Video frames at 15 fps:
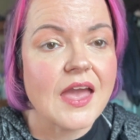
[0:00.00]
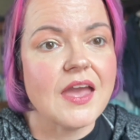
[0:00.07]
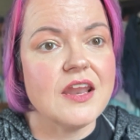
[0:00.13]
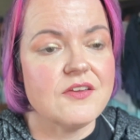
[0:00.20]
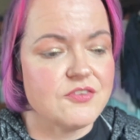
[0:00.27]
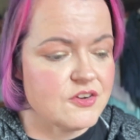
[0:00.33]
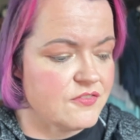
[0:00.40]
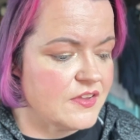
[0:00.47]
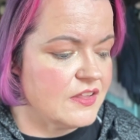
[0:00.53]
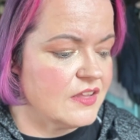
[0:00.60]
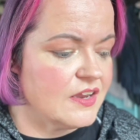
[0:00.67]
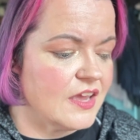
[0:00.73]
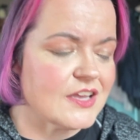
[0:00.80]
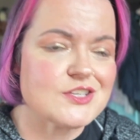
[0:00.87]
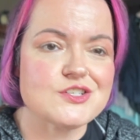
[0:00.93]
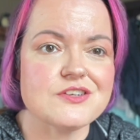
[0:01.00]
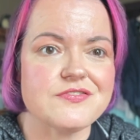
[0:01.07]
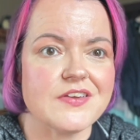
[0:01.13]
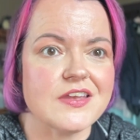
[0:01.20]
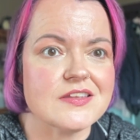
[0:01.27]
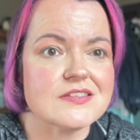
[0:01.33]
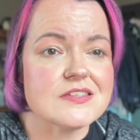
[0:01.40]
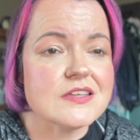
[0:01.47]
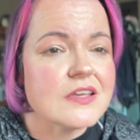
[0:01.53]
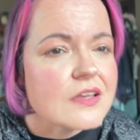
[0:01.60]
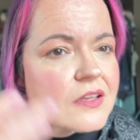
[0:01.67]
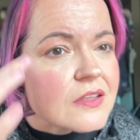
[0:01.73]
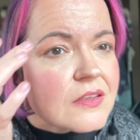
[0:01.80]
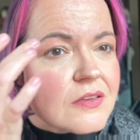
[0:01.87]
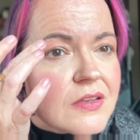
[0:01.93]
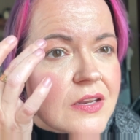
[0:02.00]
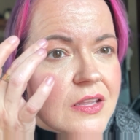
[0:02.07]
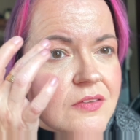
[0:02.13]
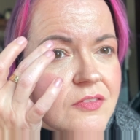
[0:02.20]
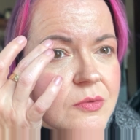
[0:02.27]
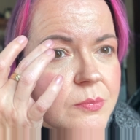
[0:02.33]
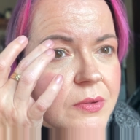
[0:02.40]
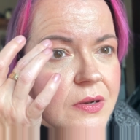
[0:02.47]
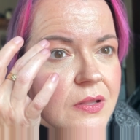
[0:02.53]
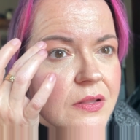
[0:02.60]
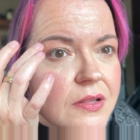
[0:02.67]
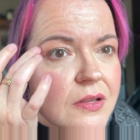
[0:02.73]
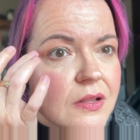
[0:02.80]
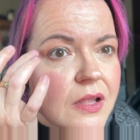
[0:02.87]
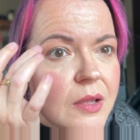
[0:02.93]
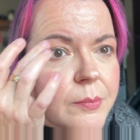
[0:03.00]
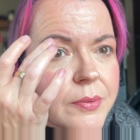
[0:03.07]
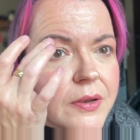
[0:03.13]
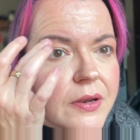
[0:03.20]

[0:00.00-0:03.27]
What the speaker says: And if you're feeling extra fancy, you can even put a little up